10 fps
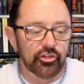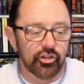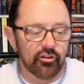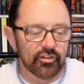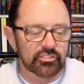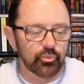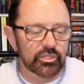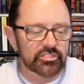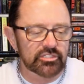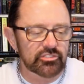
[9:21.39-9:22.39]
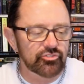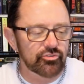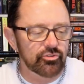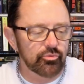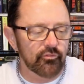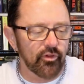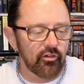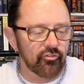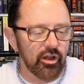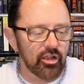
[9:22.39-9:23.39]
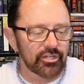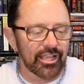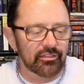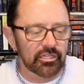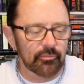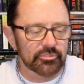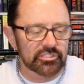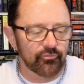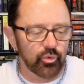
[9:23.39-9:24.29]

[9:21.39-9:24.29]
Nervous, Winston drew the revolver out and held it up as if